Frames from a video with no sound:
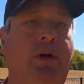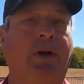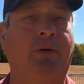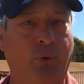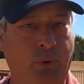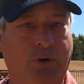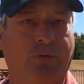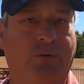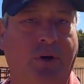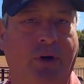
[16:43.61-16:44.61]
if you'd
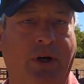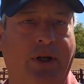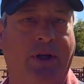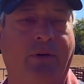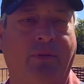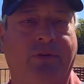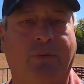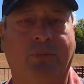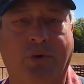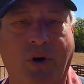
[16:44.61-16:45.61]
consider clicking on the
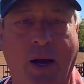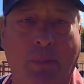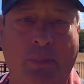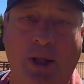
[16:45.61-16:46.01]
subscribe